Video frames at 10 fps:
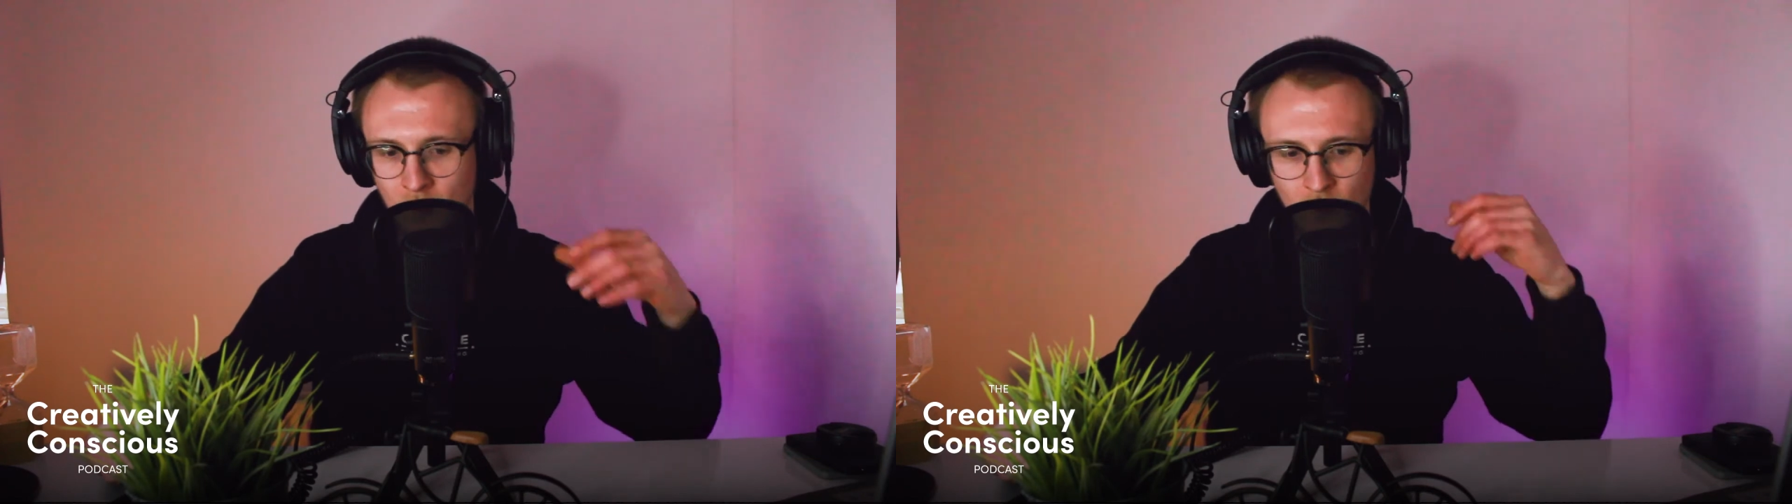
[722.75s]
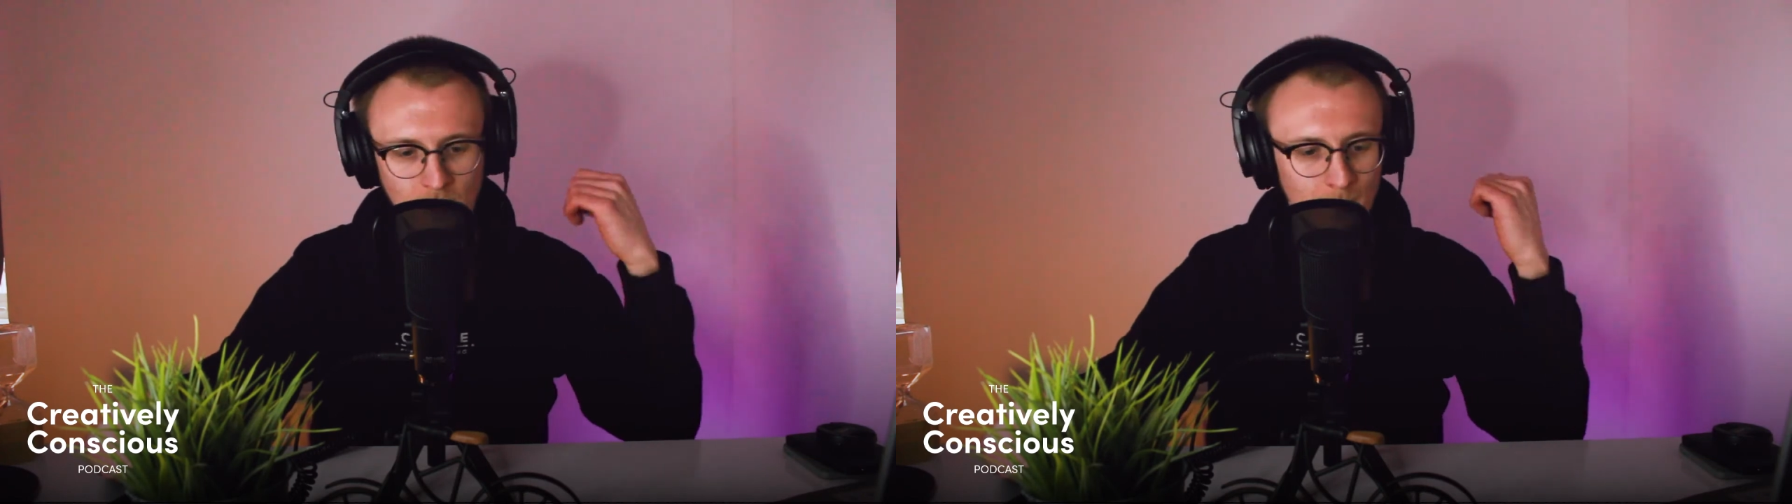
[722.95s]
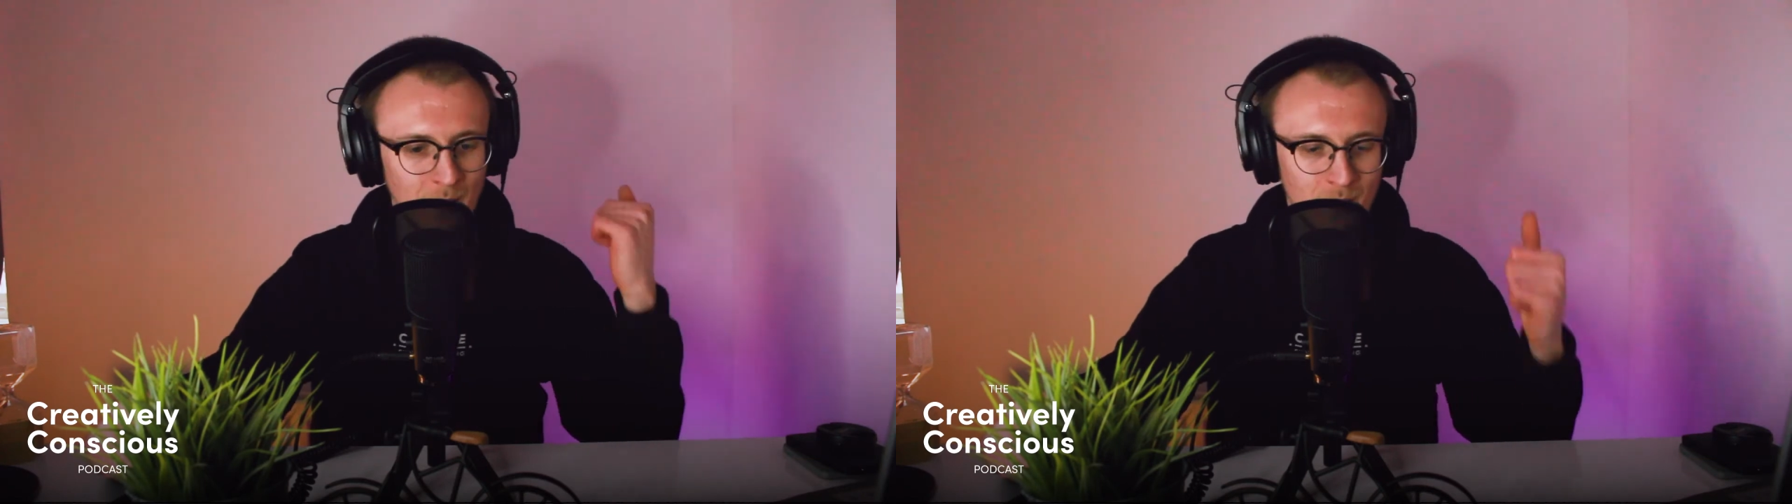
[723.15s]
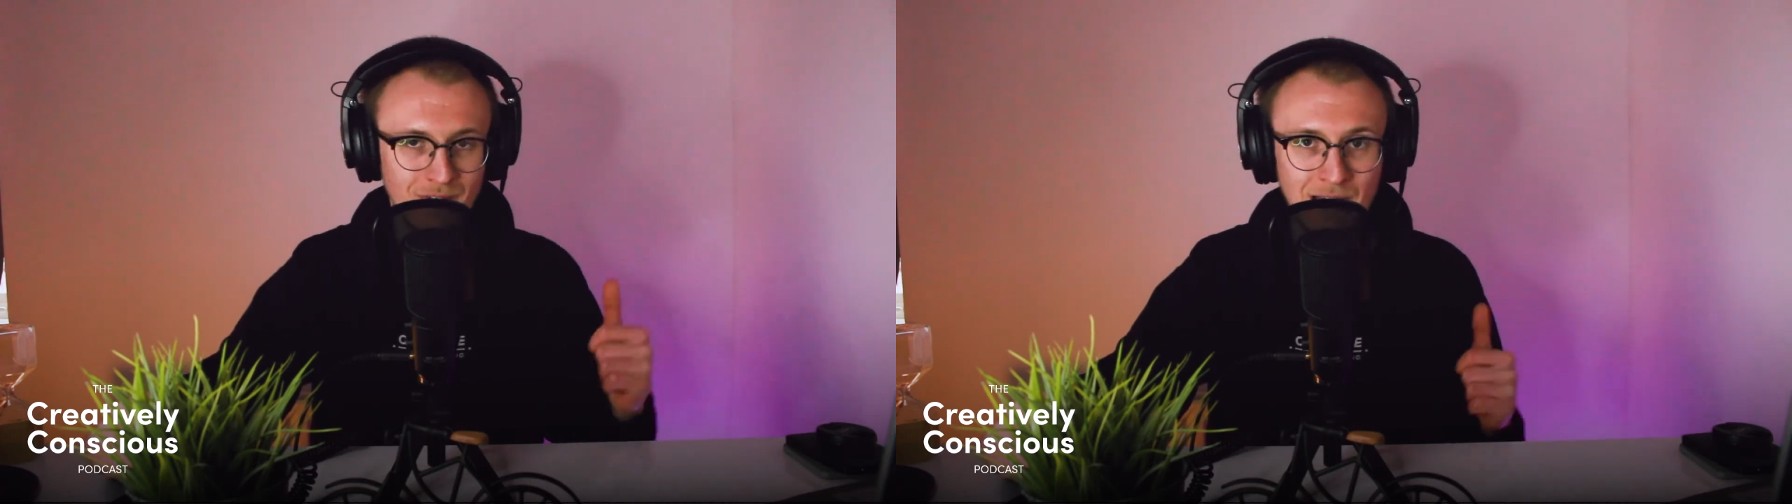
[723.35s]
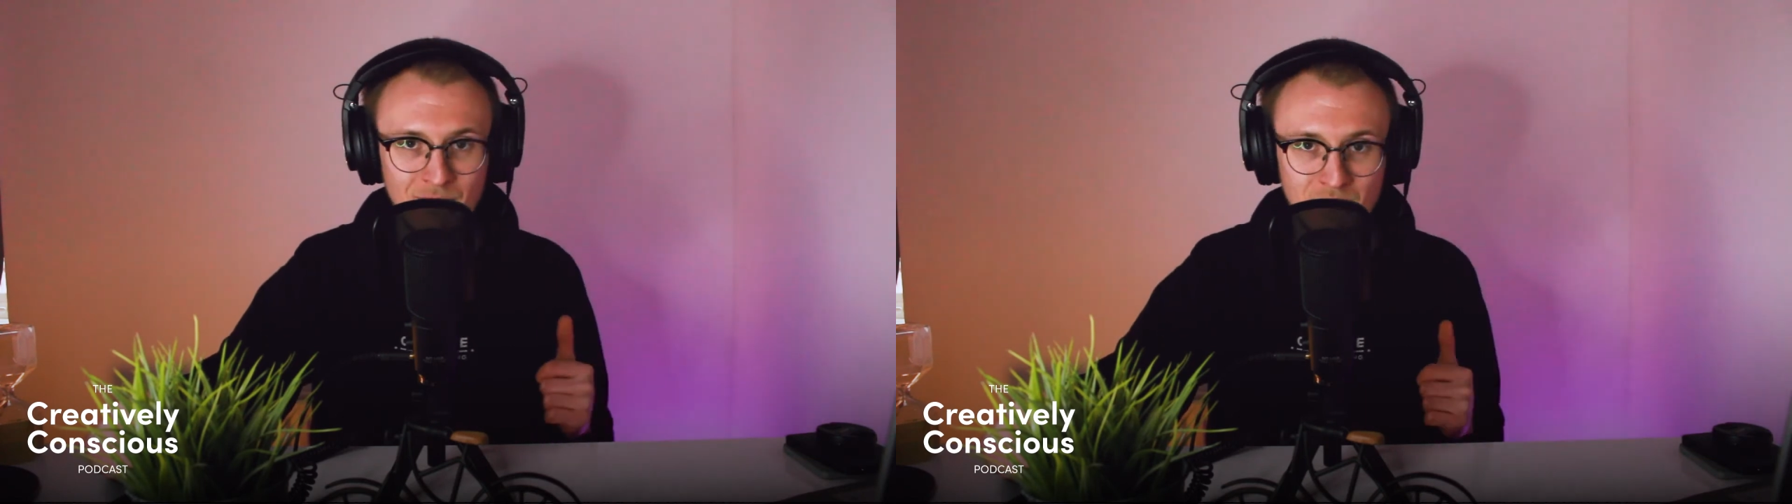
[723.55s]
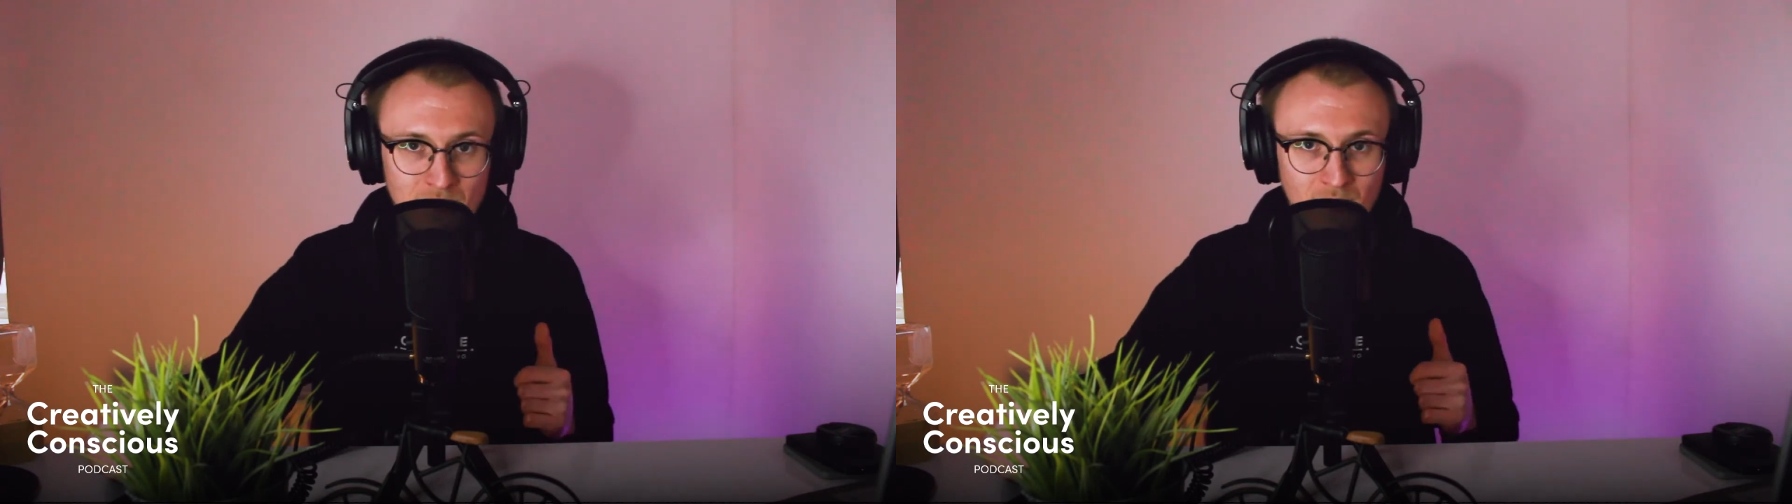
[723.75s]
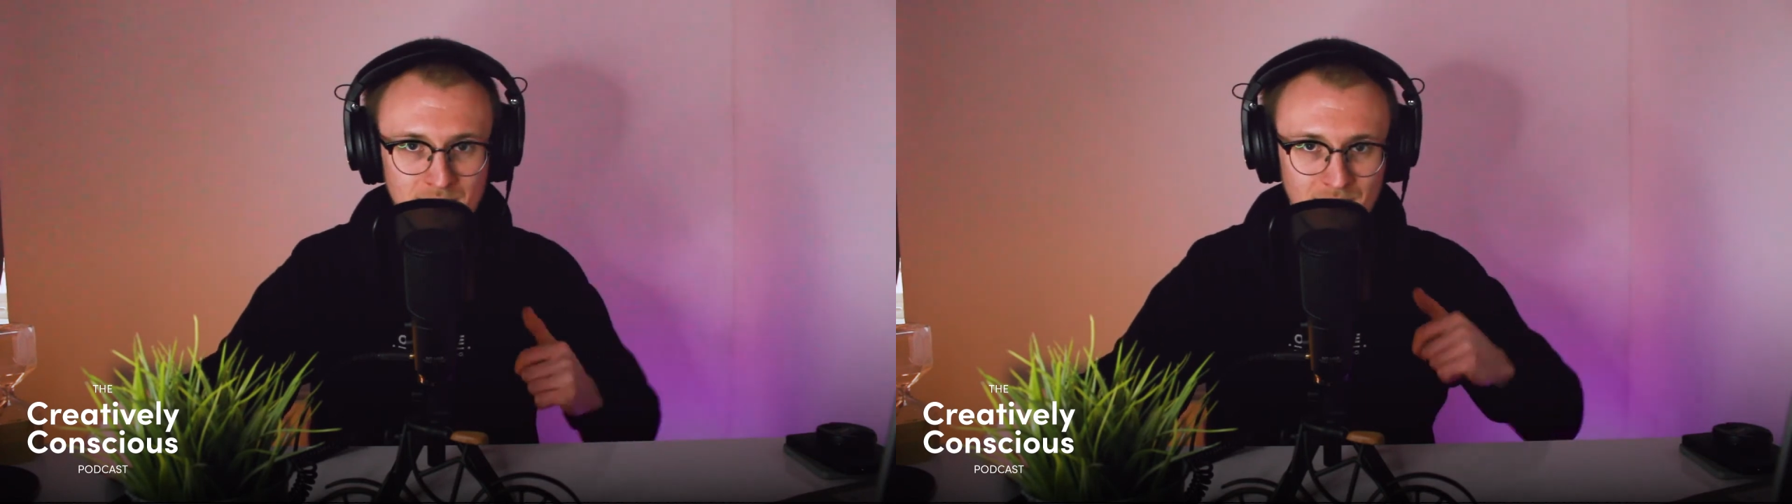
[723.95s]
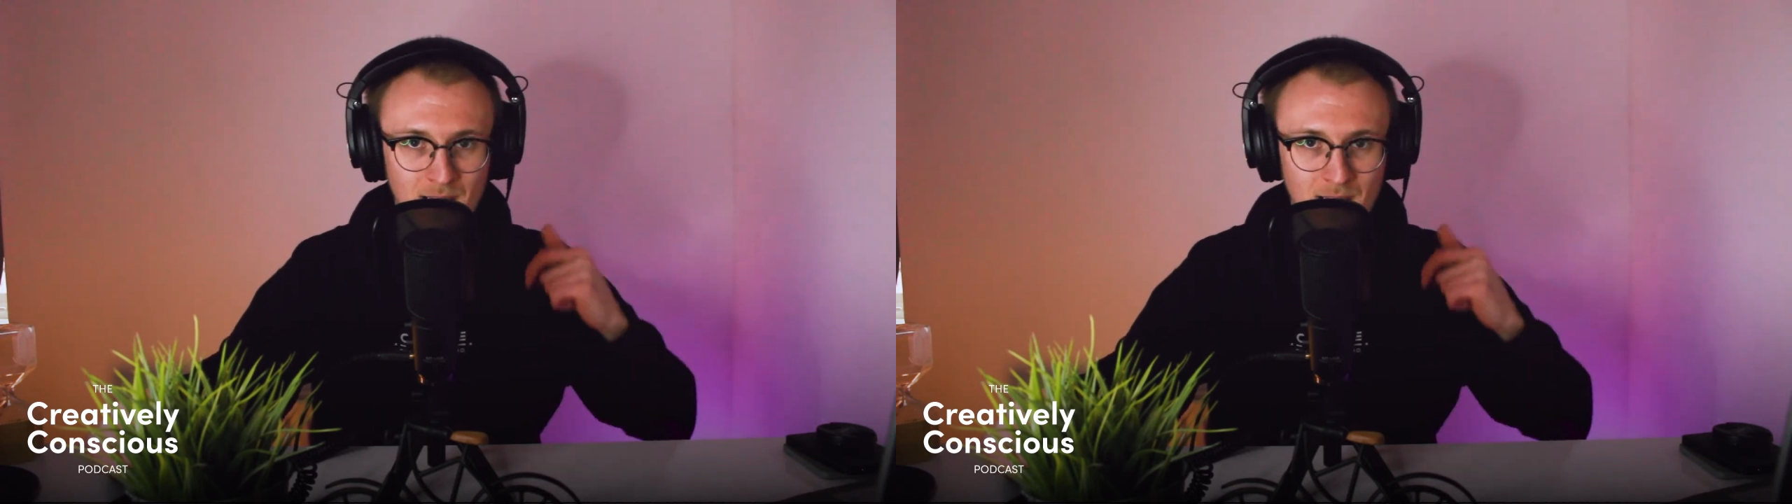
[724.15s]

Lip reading: The amount of advertising,